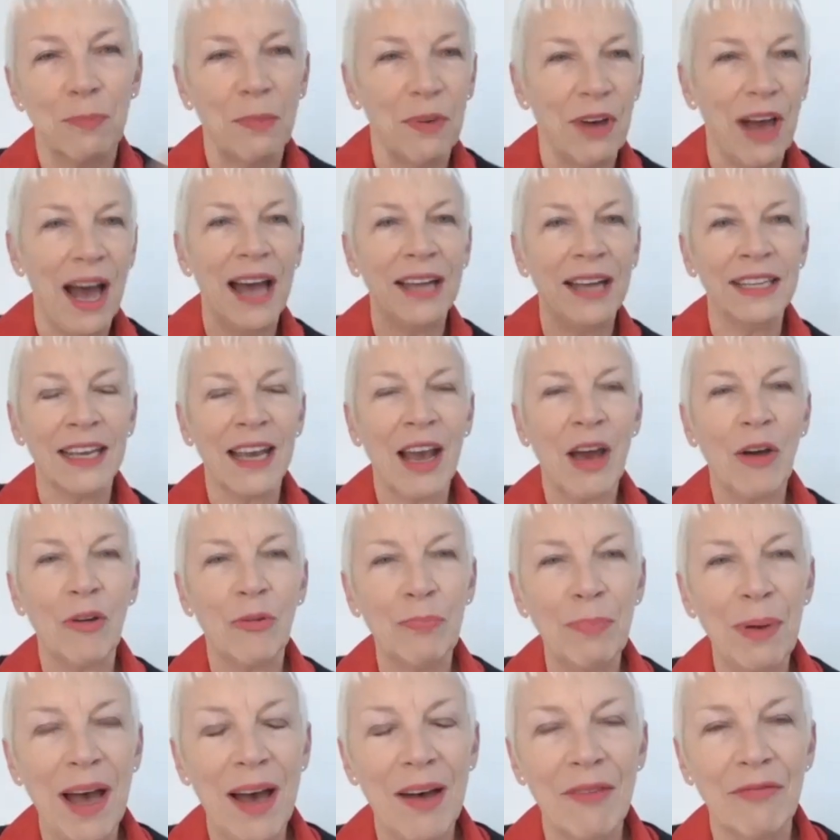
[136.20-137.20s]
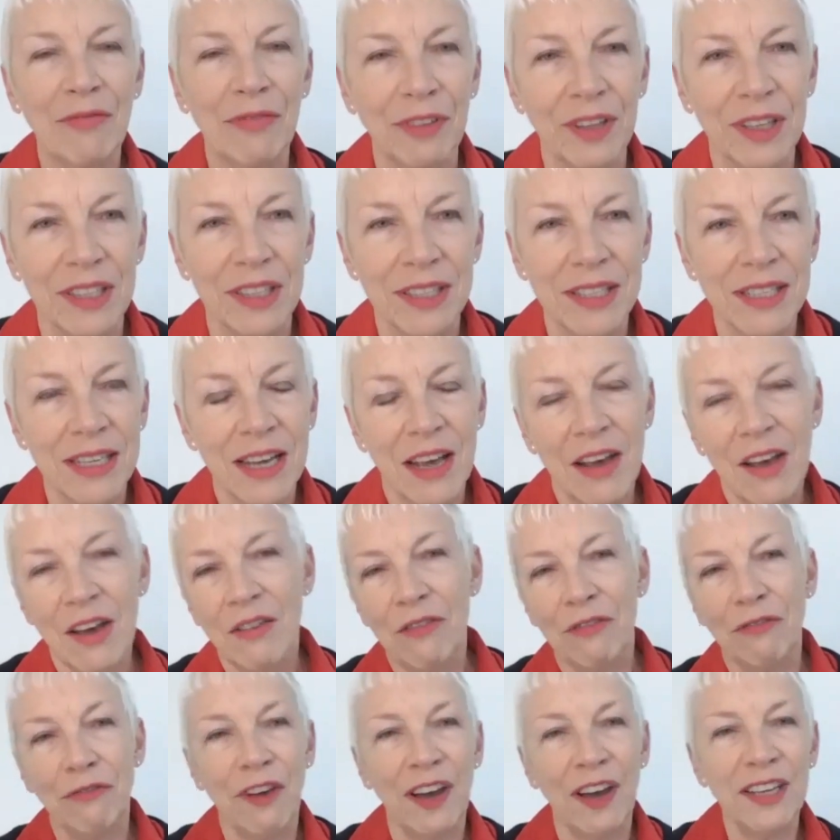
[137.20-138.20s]
handing out pamphlets
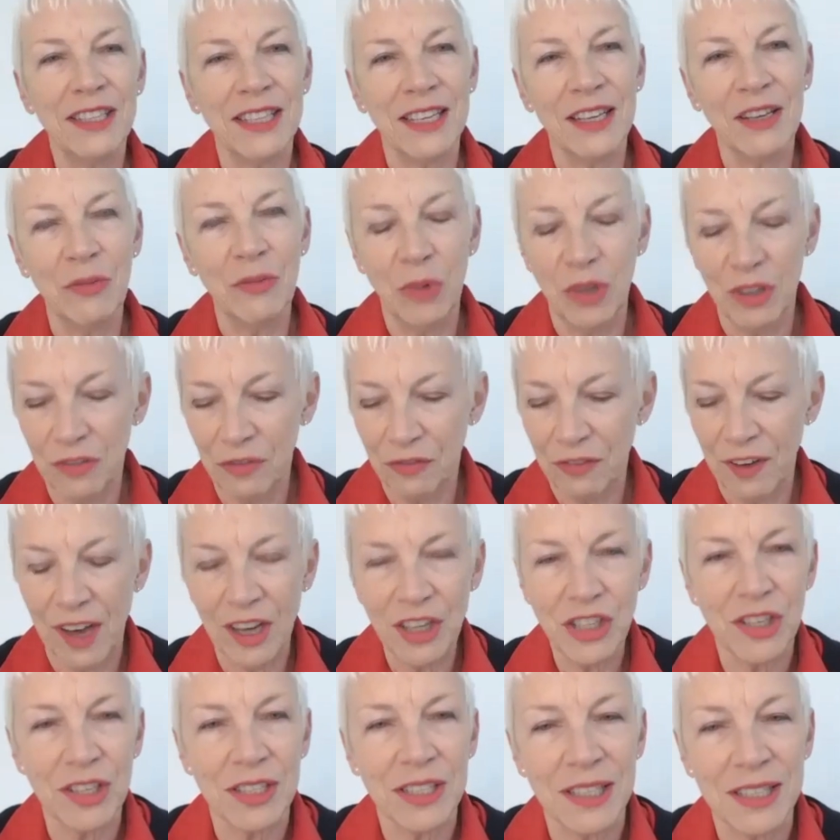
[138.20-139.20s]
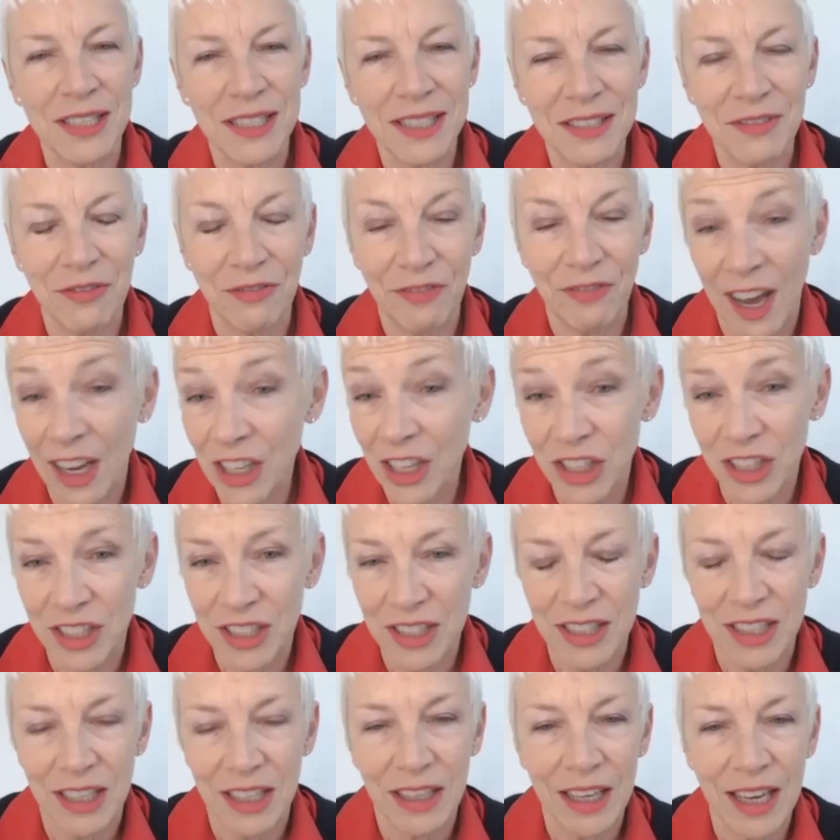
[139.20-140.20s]
fighting with fascists fascists
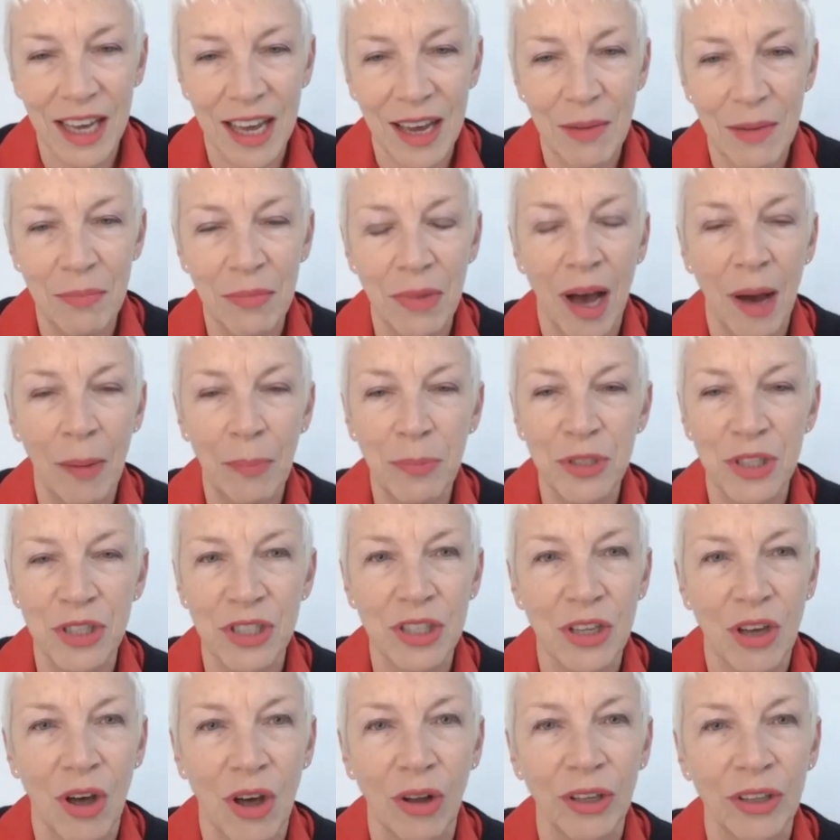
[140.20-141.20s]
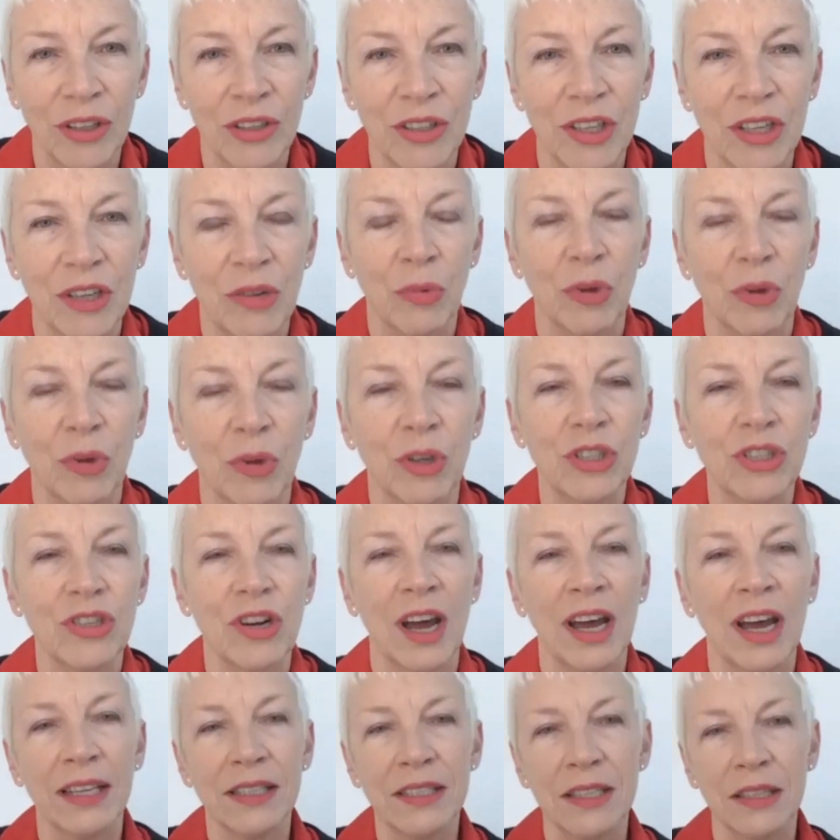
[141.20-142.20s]
that came up to scotland and were
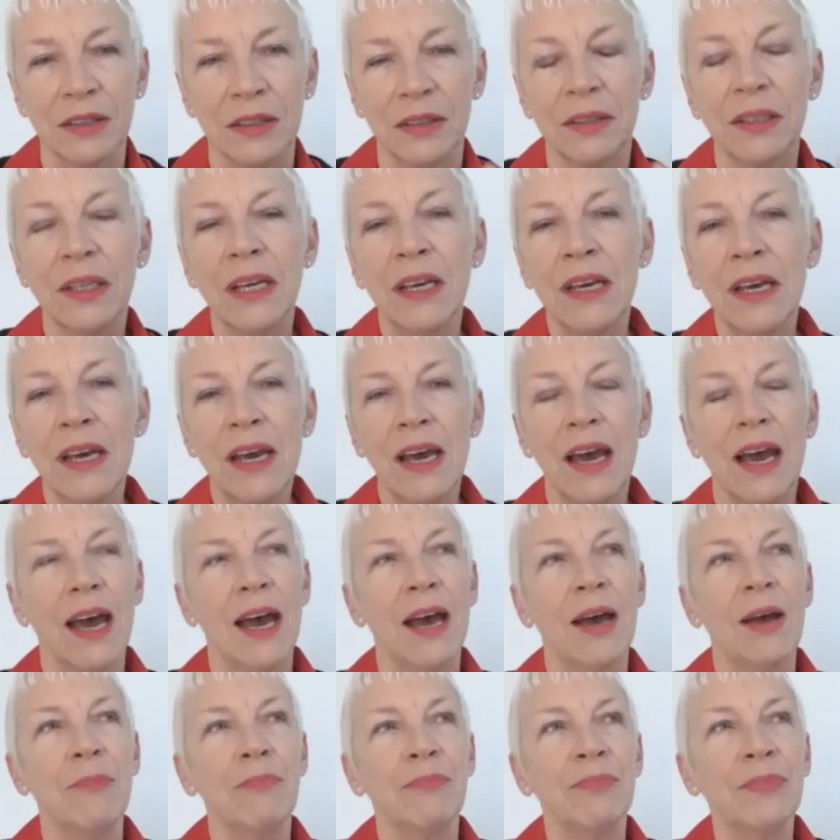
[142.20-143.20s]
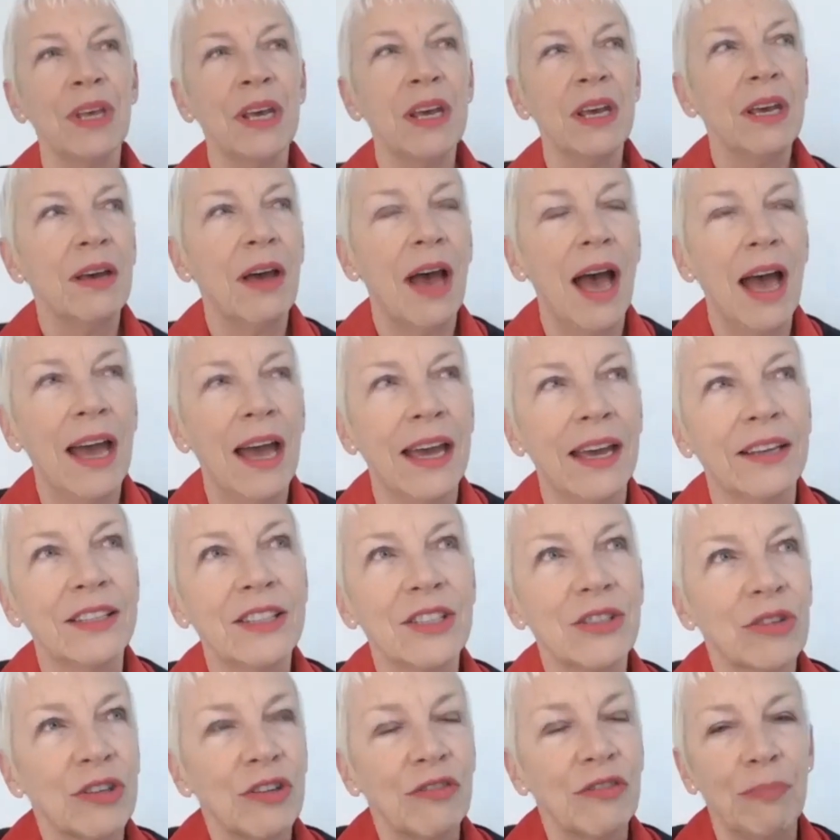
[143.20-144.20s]
trying to um, eh,
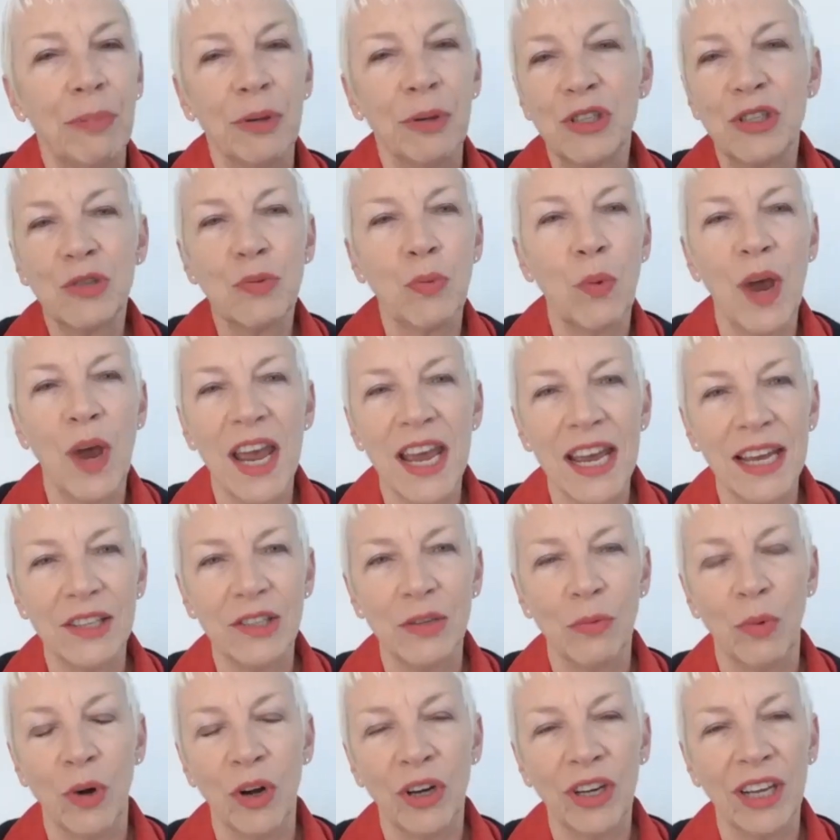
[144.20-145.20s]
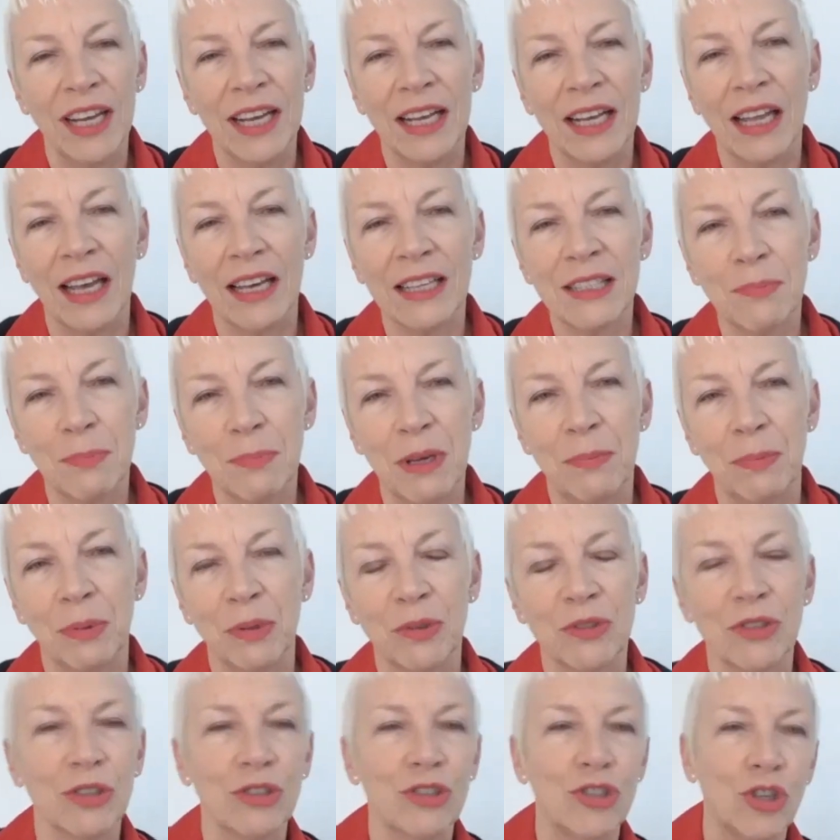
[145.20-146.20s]
sort of persuade working class people
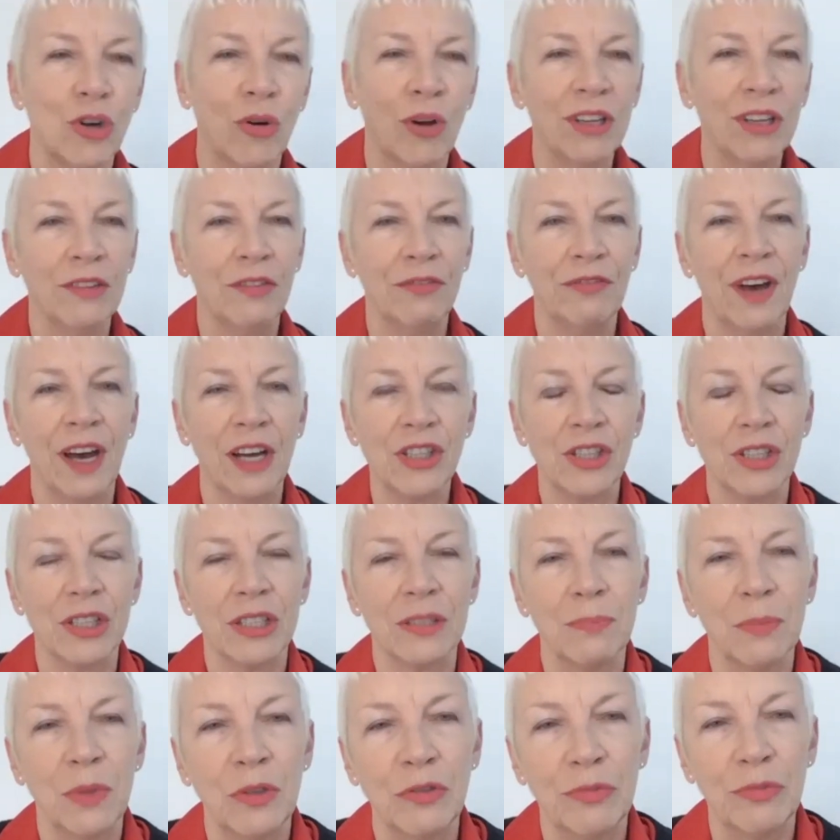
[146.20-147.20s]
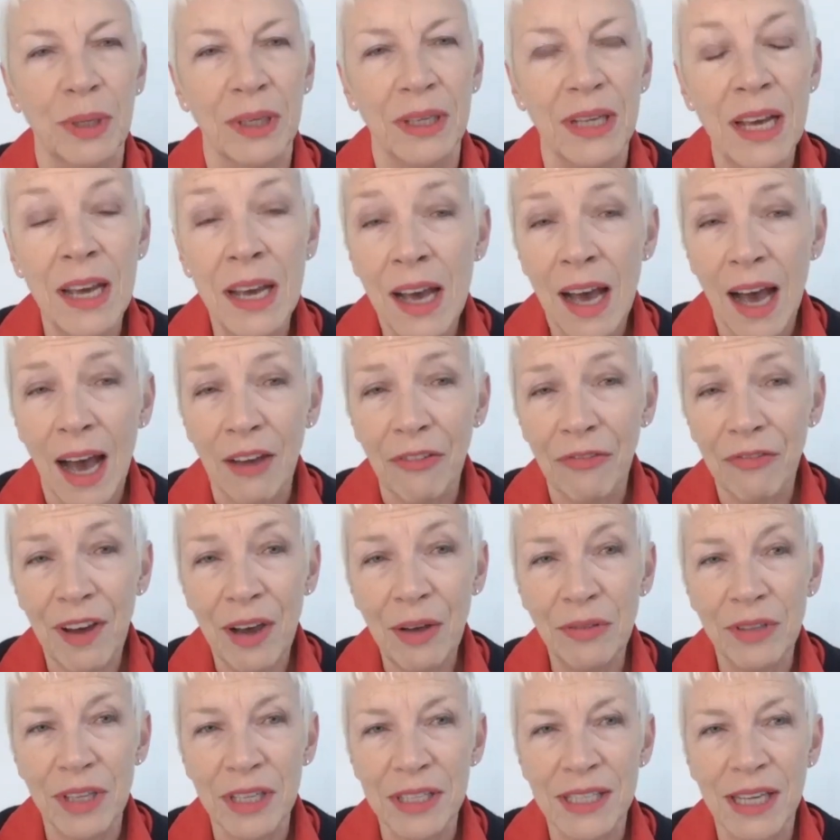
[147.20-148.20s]
to join the fascist movement i
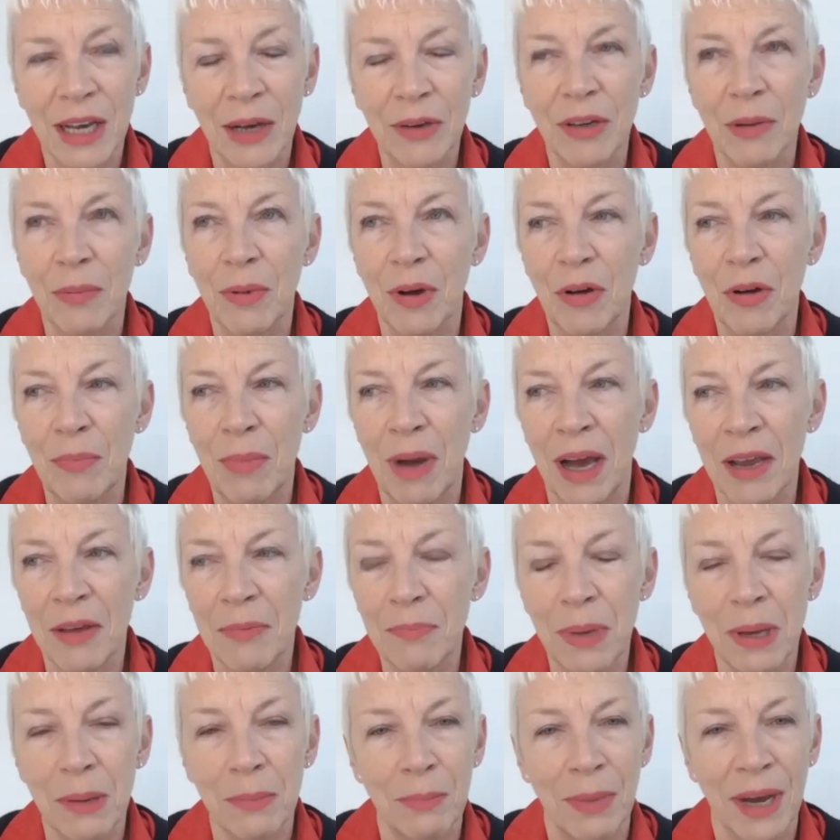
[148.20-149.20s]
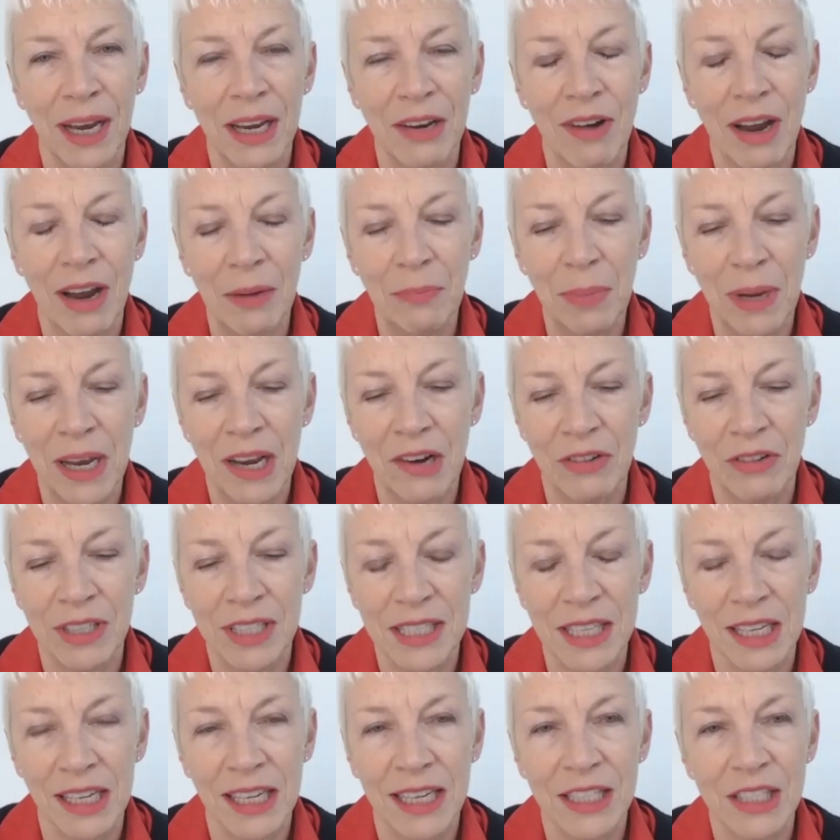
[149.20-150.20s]
found this out about my my
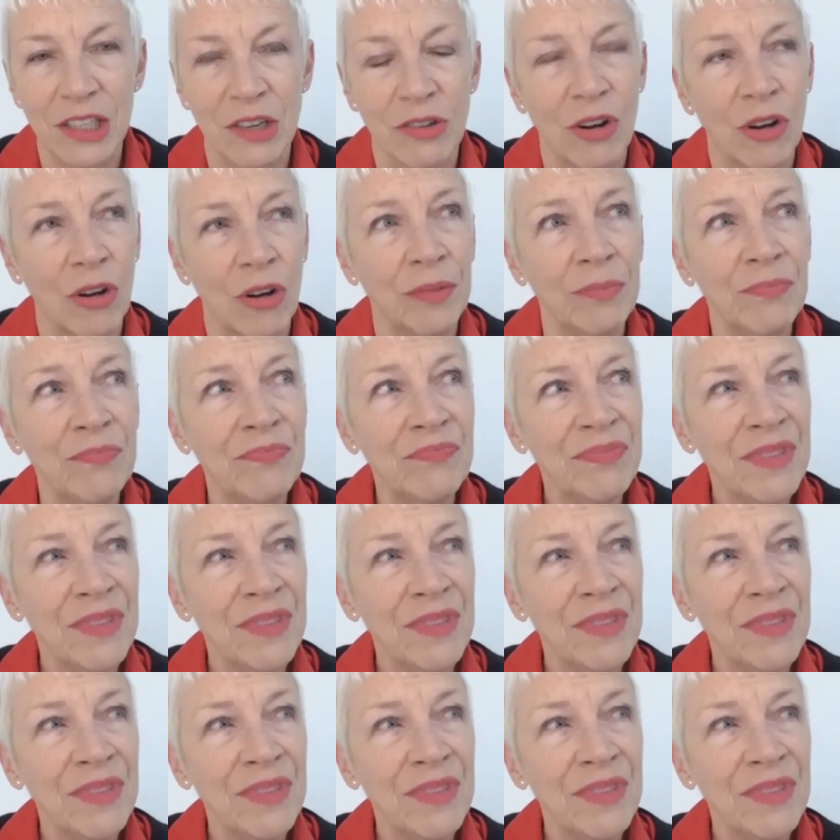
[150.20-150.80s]
grandparents later on